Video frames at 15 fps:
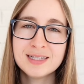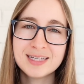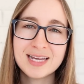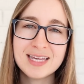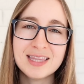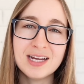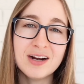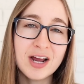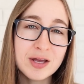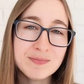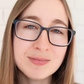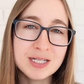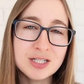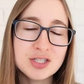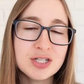Hey there,
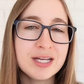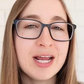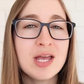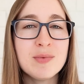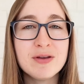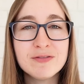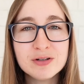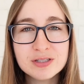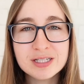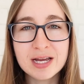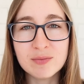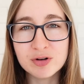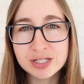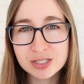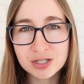I'm Miche, and I am a
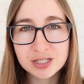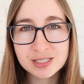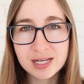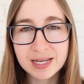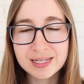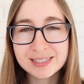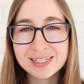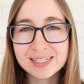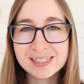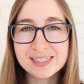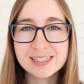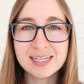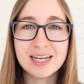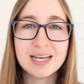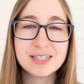full-time research
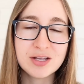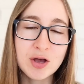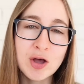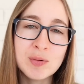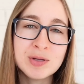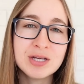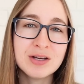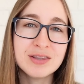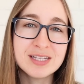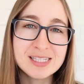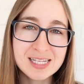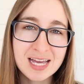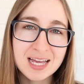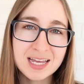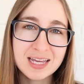scientist, and as a hobby on the
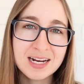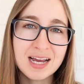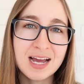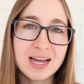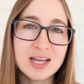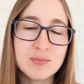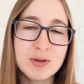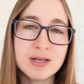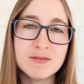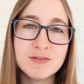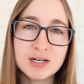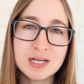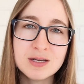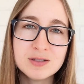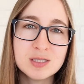side, I make
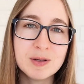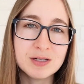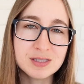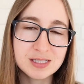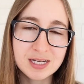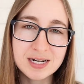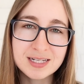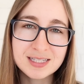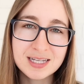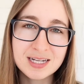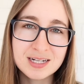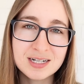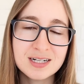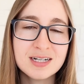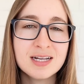videos about studies
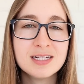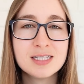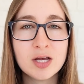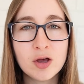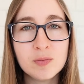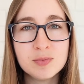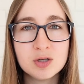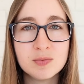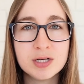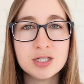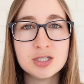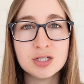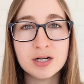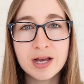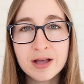here to help you
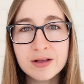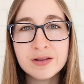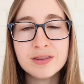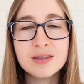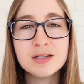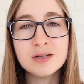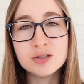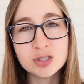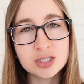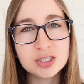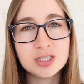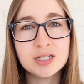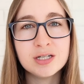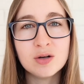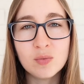reach your health,
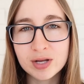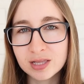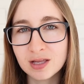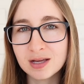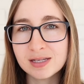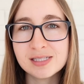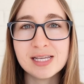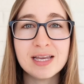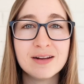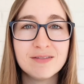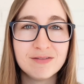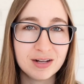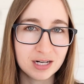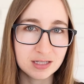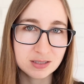nutrition, weight loss,
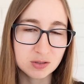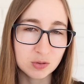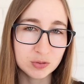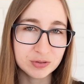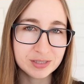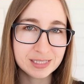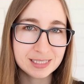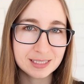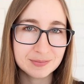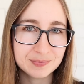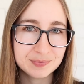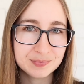and fitness goals.